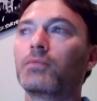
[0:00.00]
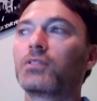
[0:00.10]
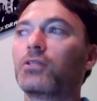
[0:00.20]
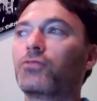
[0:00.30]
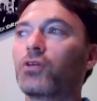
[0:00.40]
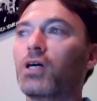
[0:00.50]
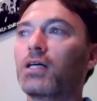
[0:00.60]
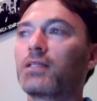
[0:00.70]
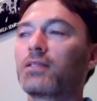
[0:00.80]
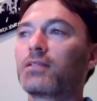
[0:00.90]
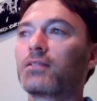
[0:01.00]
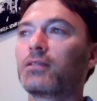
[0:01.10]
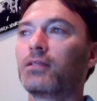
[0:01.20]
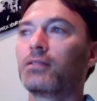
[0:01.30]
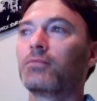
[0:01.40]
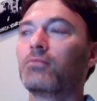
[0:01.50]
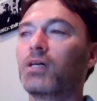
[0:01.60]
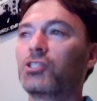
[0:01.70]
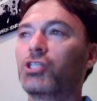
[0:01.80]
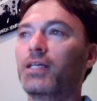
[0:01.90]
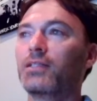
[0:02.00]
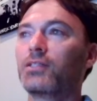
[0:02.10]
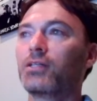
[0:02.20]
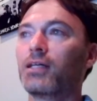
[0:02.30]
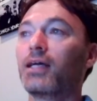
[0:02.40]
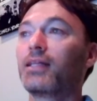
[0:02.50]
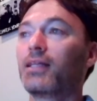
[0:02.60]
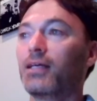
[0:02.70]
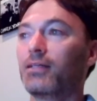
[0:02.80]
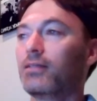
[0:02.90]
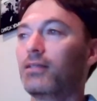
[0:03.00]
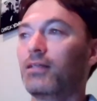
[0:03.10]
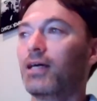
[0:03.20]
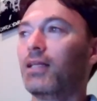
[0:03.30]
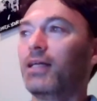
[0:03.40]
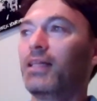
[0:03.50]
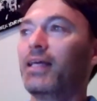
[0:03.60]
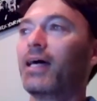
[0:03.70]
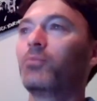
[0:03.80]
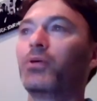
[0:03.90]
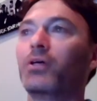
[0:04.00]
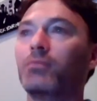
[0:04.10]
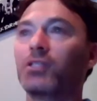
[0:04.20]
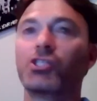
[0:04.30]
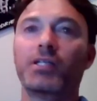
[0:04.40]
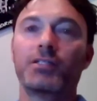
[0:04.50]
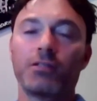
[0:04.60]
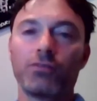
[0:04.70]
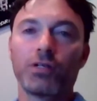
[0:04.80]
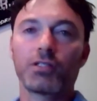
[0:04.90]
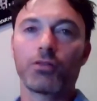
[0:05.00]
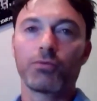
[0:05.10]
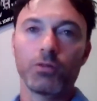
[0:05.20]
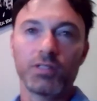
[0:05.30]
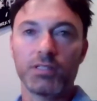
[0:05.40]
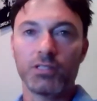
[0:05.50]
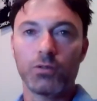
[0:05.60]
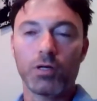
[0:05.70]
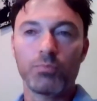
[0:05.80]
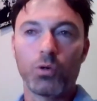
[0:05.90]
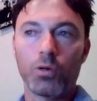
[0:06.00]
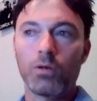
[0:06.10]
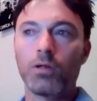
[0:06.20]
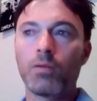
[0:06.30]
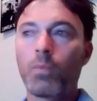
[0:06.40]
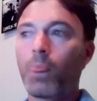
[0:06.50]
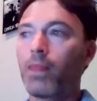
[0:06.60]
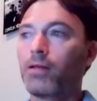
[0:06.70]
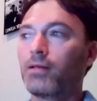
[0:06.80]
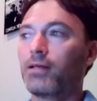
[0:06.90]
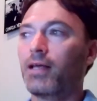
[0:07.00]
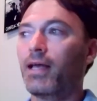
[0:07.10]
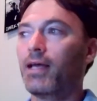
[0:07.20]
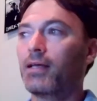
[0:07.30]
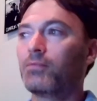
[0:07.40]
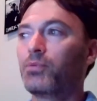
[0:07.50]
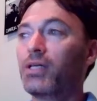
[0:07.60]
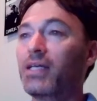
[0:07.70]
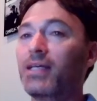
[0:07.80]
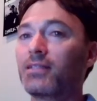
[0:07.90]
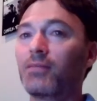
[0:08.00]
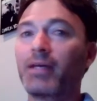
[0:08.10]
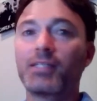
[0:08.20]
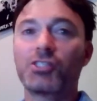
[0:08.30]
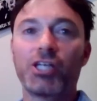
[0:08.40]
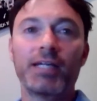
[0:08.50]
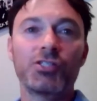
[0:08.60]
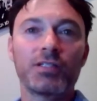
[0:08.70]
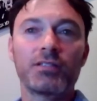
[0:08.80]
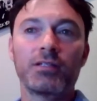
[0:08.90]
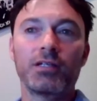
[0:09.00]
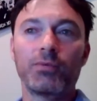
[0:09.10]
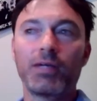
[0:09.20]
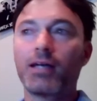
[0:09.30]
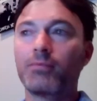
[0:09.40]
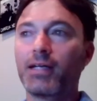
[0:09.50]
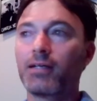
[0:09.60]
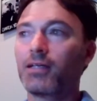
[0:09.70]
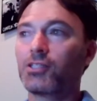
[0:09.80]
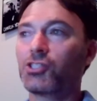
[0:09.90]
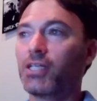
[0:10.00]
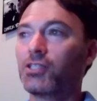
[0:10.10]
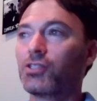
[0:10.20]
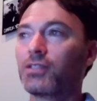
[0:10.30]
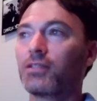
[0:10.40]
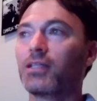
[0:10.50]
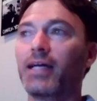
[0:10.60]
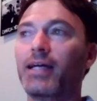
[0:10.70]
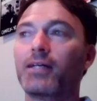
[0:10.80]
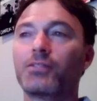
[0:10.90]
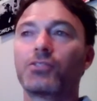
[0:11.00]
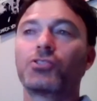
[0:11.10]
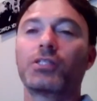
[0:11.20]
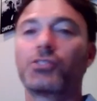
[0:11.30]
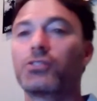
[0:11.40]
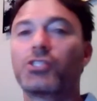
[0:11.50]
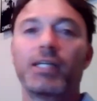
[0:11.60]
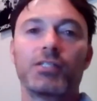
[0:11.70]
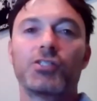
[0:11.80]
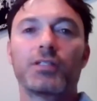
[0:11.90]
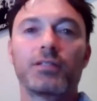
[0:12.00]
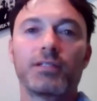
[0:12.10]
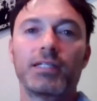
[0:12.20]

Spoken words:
So for us, much easier. I like the output, much easier for us to throw this into our portal, and pretty easy to make changes. You know, we had to make a lot of changes and layout structure changes.